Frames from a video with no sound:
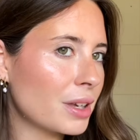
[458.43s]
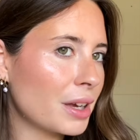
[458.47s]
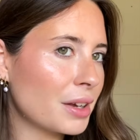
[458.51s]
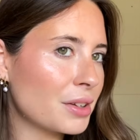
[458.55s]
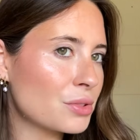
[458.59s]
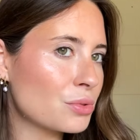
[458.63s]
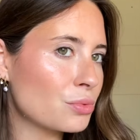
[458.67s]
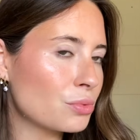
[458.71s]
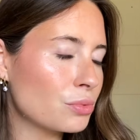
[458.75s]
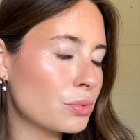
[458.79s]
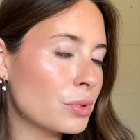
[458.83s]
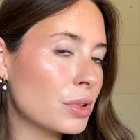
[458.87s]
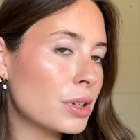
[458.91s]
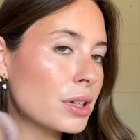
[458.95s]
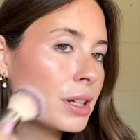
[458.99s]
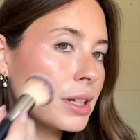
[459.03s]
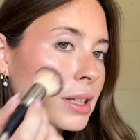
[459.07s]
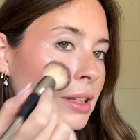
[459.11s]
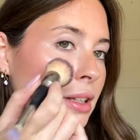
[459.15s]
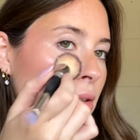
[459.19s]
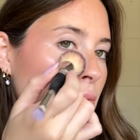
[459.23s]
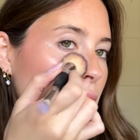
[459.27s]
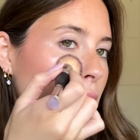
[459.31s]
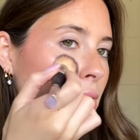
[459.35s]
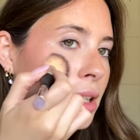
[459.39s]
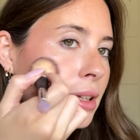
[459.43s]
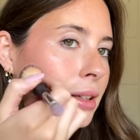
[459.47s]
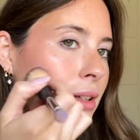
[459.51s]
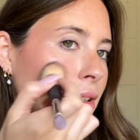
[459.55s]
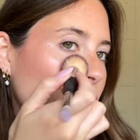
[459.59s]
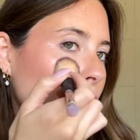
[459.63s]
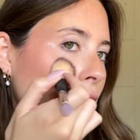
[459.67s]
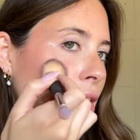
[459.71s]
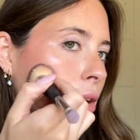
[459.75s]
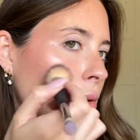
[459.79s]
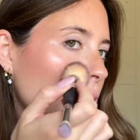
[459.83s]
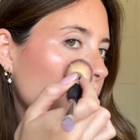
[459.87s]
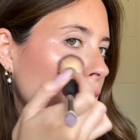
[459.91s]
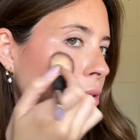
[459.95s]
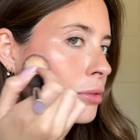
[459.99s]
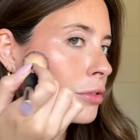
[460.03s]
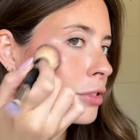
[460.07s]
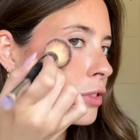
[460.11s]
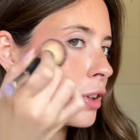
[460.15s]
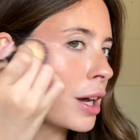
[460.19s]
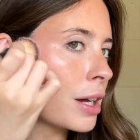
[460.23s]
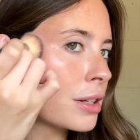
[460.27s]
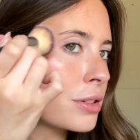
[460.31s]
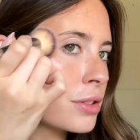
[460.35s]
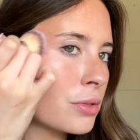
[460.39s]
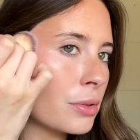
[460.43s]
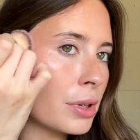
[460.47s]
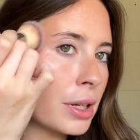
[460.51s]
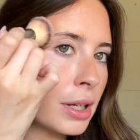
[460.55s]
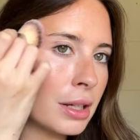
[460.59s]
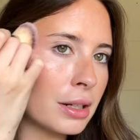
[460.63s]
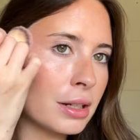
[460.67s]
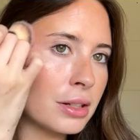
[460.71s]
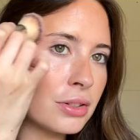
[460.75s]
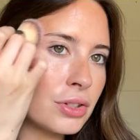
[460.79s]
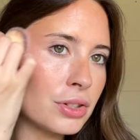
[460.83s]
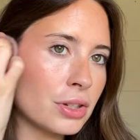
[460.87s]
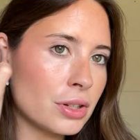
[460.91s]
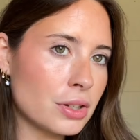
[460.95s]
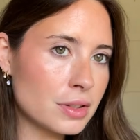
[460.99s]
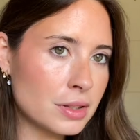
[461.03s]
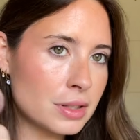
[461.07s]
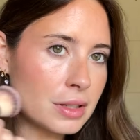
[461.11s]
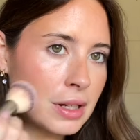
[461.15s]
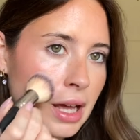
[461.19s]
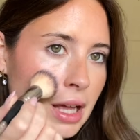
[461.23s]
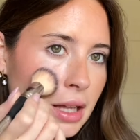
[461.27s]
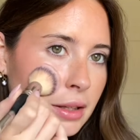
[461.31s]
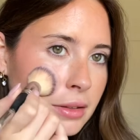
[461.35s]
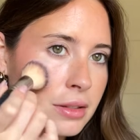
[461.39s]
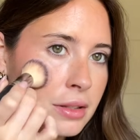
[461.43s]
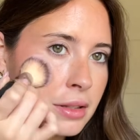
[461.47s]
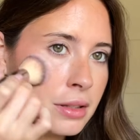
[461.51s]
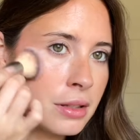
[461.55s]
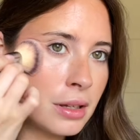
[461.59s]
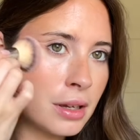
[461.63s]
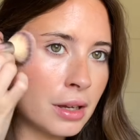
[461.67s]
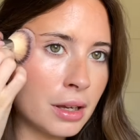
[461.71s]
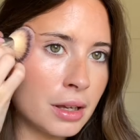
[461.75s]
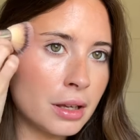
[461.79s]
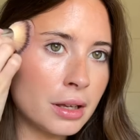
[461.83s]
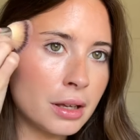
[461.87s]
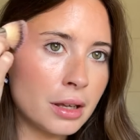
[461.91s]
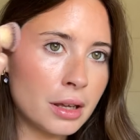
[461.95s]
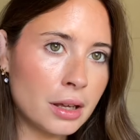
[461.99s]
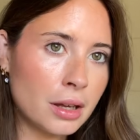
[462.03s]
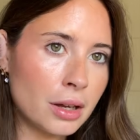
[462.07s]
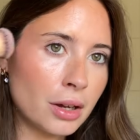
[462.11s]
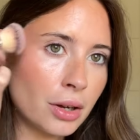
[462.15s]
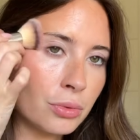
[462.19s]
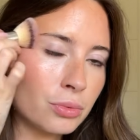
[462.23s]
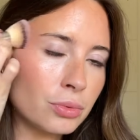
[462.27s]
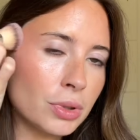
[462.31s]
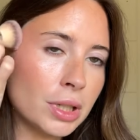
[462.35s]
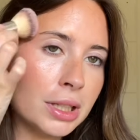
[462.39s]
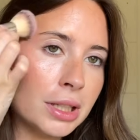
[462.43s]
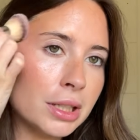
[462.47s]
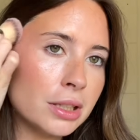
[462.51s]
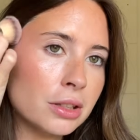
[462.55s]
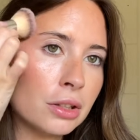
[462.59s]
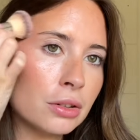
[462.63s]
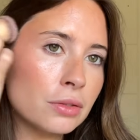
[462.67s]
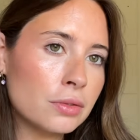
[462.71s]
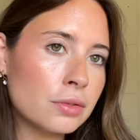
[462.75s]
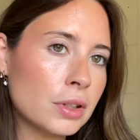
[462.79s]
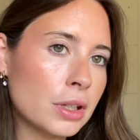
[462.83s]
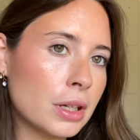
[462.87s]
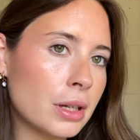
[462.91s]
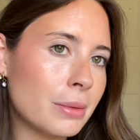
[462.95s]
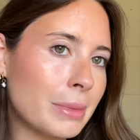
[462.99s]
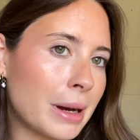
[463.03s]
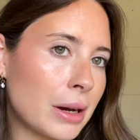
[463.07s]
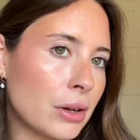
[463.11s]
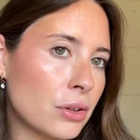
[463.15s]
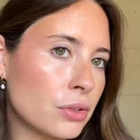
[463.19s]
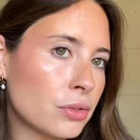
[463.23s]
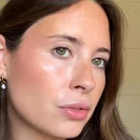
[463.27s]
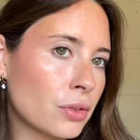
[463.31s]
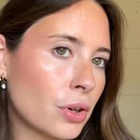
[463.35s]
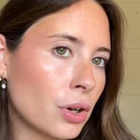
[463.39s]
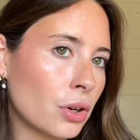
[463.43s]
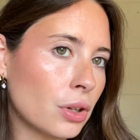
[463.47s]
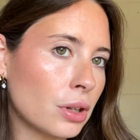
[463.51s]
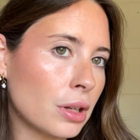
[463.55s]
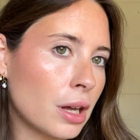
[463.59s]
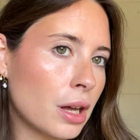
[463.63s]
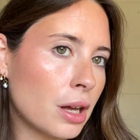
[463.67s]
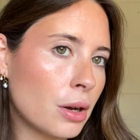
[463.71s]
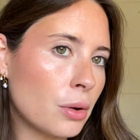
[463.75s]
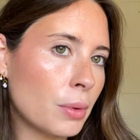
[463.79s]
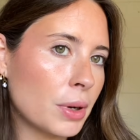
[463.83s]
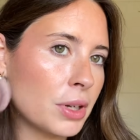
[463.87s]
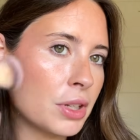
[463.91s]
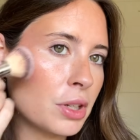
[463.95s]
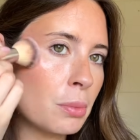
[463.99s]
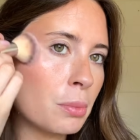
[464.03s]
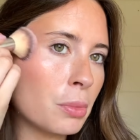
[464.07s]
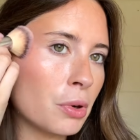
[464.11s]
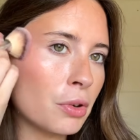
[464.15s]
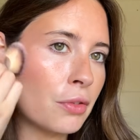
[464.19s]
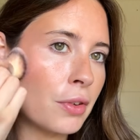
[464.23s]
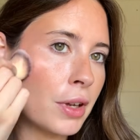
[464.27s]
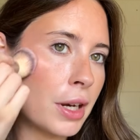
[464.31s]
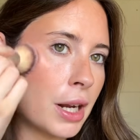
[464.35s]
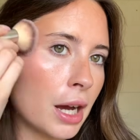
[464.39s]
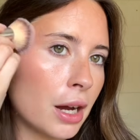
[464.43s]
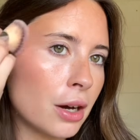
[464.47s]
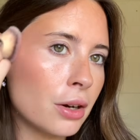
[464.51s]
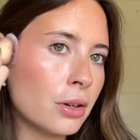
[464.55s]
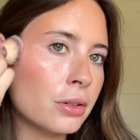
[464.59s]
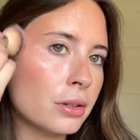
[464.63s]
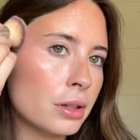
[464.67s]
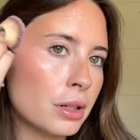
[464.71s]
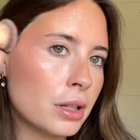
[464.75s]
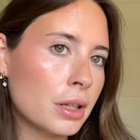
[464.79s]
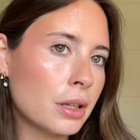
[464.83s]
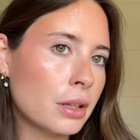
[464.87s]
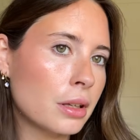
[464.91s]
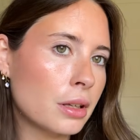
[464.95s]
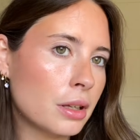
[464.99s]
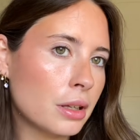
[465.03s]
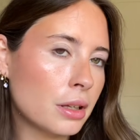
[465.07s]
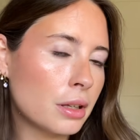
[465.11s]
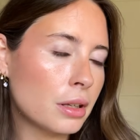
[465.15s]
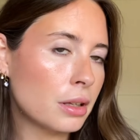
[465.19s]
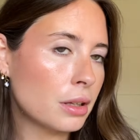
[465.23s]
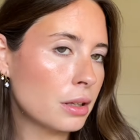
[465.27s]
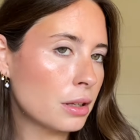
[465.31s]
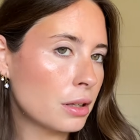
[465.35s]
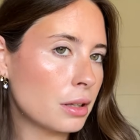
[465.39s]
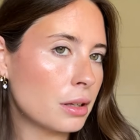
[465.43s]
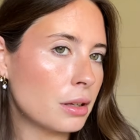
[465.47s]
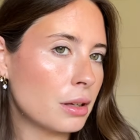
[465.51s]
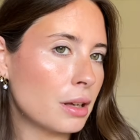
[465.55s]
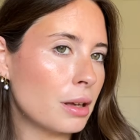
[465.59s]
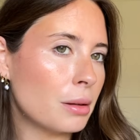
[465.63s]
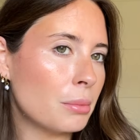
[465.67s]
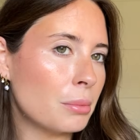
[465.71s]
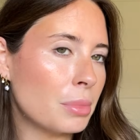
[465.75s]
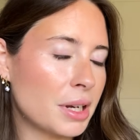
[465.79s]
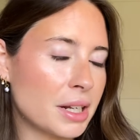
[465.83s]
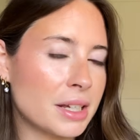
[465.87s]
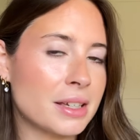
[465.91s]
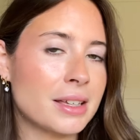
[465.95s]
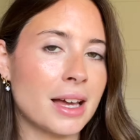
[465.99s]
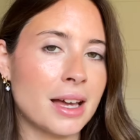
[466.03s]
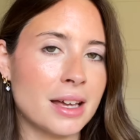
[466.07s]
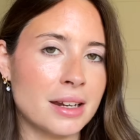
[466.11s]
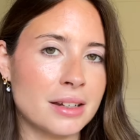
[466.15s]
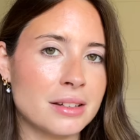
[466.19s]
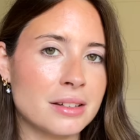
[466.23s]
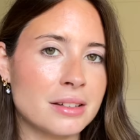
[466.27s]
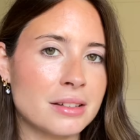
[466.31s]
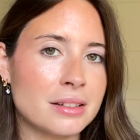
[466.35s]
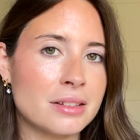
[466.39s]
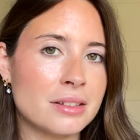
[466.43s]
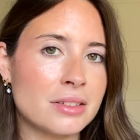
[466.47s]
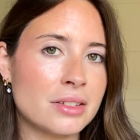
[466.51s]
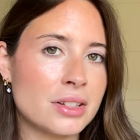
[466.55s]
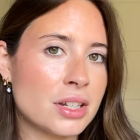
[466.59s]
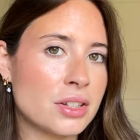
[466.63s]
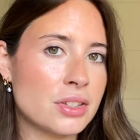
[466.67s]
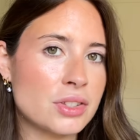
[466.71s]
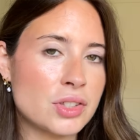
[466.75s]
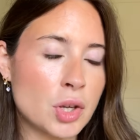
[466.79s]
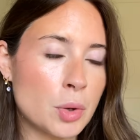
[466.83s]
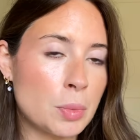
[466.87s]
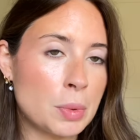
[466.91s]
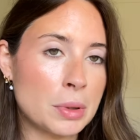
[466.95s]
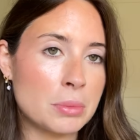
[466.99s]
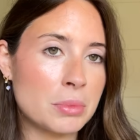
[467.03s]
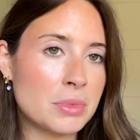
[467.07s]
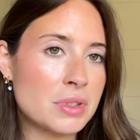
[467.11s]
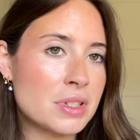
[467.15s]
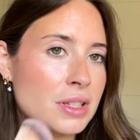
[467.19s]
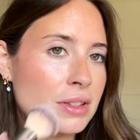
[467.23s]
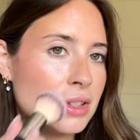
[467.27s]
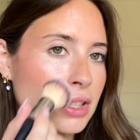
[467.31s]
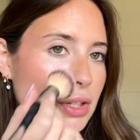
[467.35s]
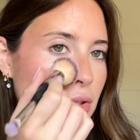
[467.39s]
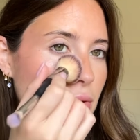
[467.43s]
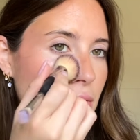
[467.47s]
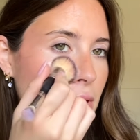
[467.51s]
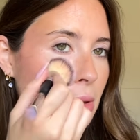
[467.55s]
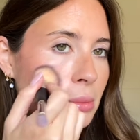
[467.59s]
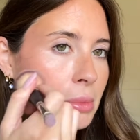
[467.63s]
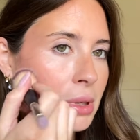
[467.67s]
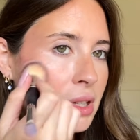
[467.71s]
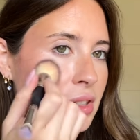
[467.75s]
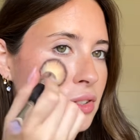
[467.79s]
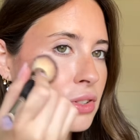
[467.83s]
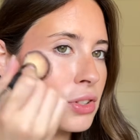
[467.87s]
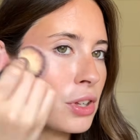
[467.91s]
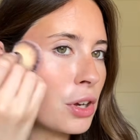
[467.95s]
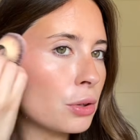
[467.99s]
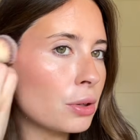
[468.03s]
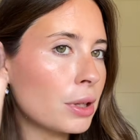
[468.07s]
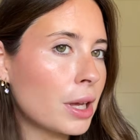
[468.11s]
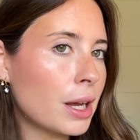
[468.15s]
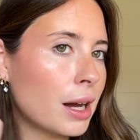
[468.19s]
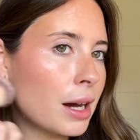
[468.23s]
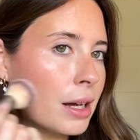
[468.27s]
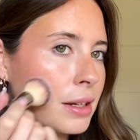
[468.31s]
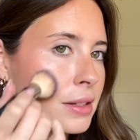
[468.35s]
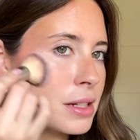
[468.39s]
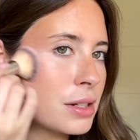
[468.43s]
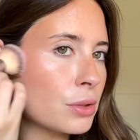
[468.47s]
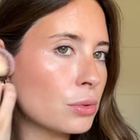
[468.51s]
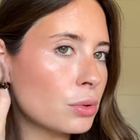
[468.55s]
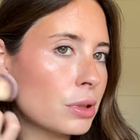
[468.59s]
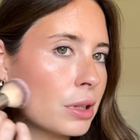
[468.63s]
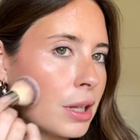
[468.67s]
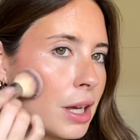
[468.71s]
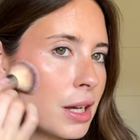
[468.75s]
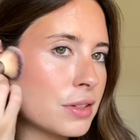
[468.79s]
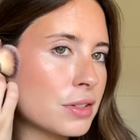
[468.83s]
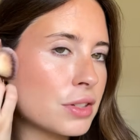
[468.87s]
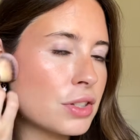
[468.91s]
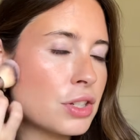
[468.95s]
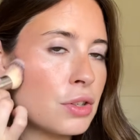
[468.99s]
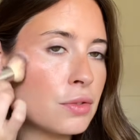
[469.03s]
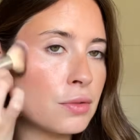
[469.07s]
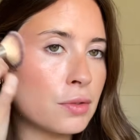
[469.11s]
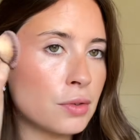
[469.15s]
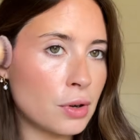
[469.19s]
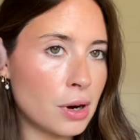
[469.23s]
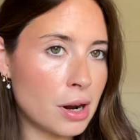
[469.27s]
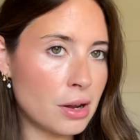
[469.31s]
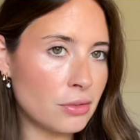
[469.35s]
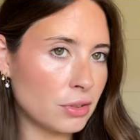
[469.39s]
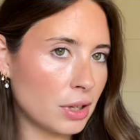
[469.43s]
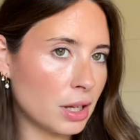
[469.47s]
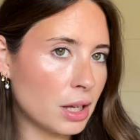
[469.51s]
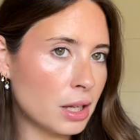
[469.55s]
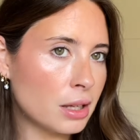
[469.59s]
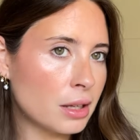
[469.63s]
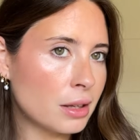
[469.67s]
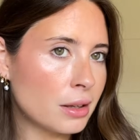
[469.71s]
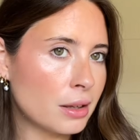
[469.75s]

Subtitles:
It's really, really glowy and flattering, and it just adds a really lovely amount of colour when you buff it out. But again, it's so pigmented that you can be so light-handed, it will last you forever.